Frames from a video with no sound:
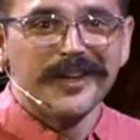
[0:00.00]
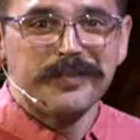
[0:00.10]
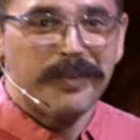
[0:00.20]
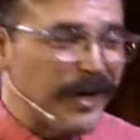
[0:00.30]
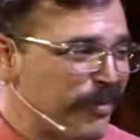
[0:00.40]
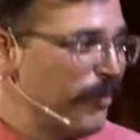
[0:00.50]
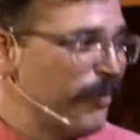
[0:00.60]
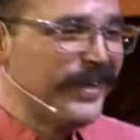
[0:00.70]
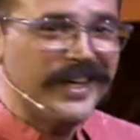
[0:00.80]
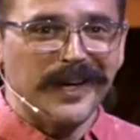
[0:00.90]
there's
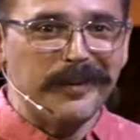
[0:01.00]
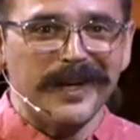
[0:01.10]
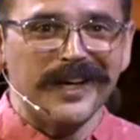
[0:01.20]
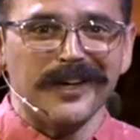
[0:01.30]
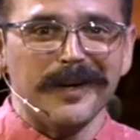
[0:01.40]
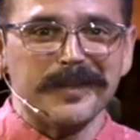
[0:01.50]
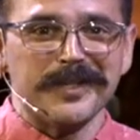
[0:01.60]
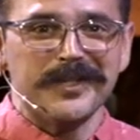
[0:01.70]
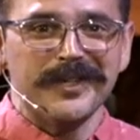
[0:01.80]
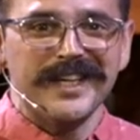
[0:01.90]
probably not a better
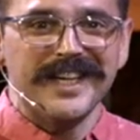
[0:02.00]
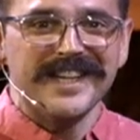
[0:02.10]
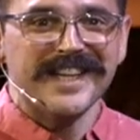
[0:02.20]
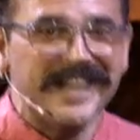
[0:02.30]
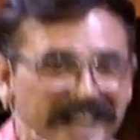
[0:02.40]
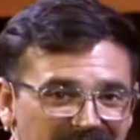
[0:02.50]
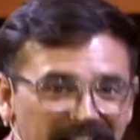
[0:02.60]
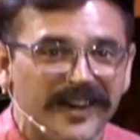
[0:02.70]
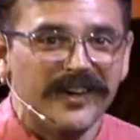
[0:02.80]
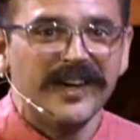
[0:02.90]
opportunity than
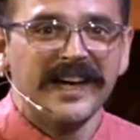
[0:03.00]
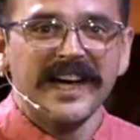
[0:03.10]
now.